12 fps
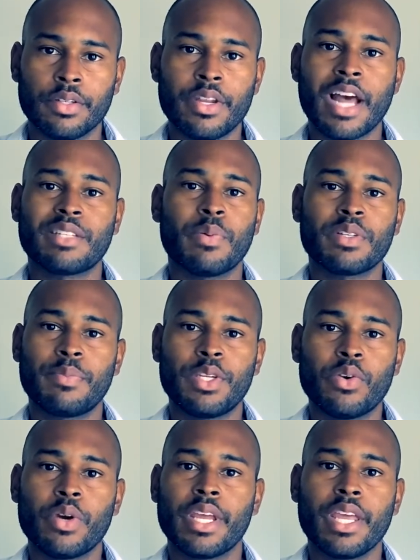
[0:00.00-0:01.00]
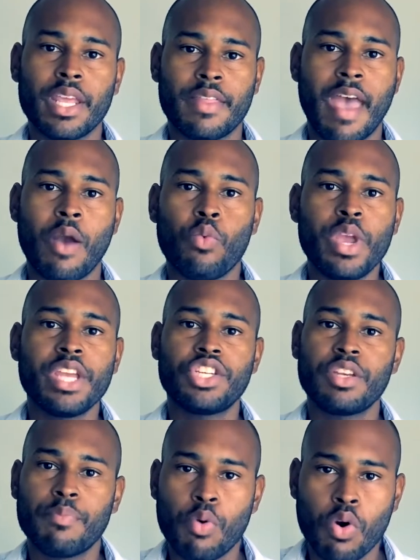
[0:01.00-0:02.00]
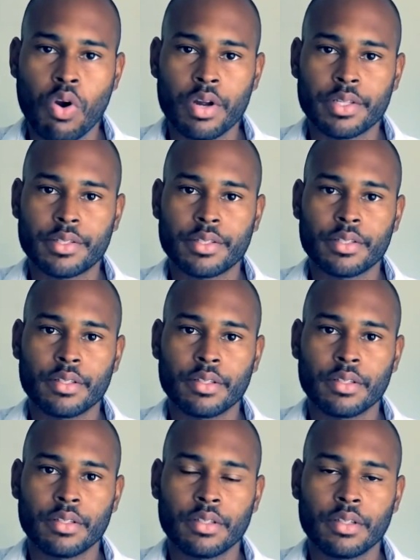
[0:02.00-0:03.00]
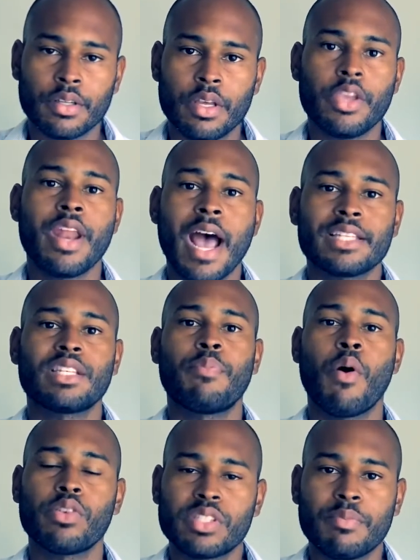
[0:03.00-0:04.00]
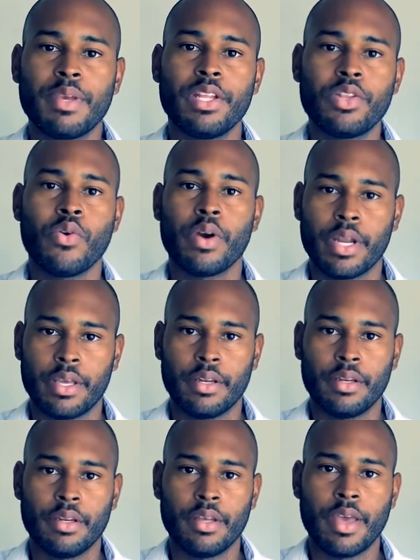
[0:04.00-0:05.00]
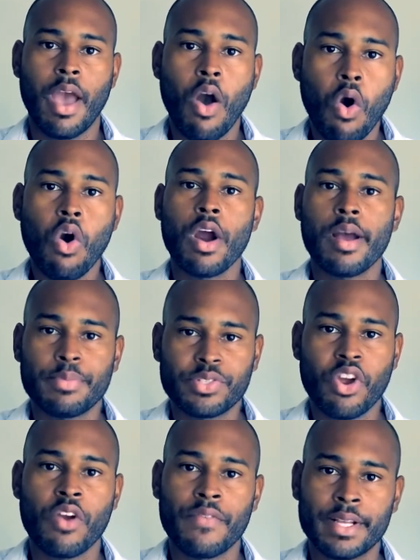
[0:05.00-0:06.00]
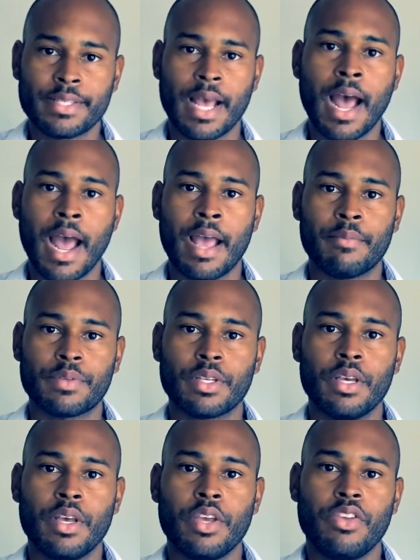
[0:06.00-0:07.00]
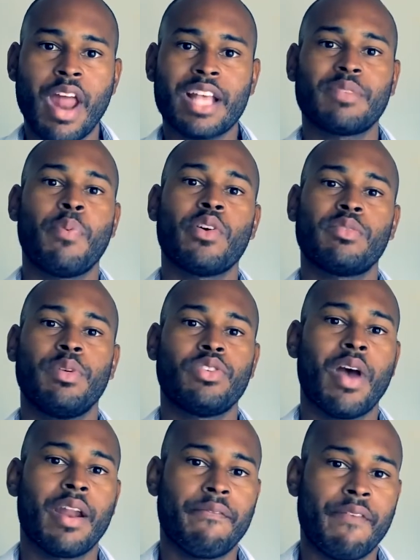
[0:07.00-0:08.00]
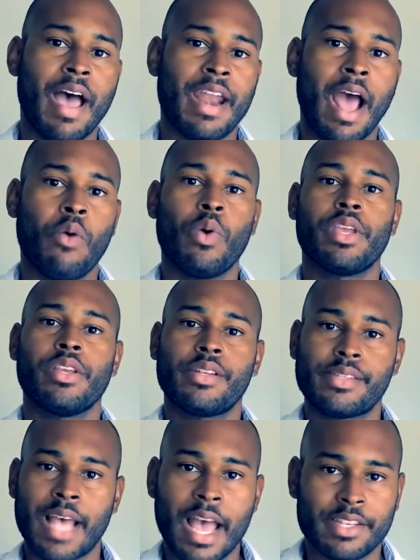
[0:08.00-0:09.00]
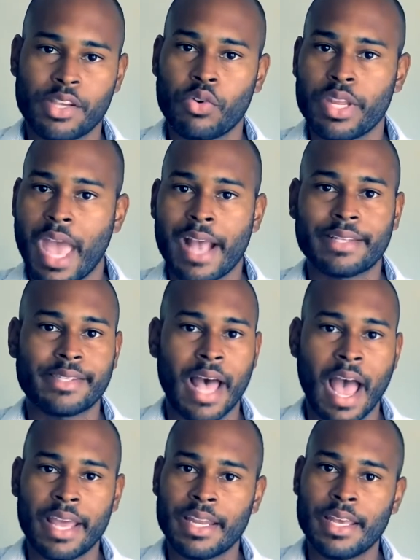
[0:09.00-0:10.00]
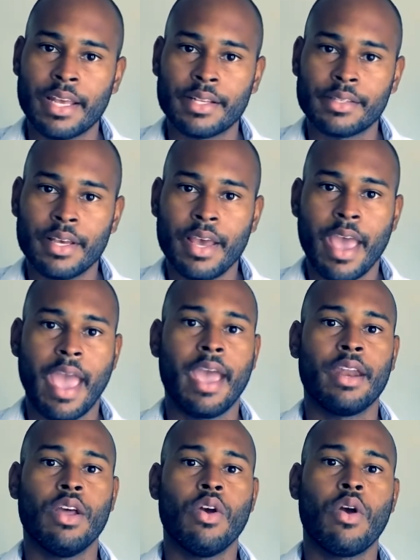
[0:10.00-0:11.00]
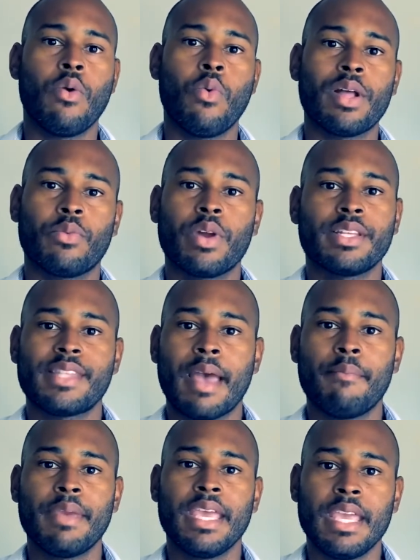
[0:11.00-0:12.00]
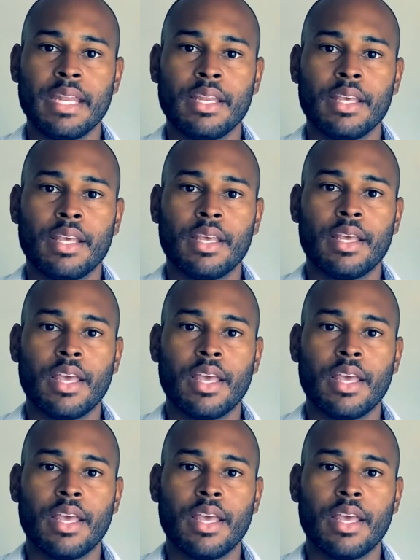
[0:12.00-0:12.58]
You're not supposed to be doing any of that. Ouija boards. You're not supposed to be doing it. Or observing times. You're not supposed to be trying to find out what your zodiac sign is and what does that mean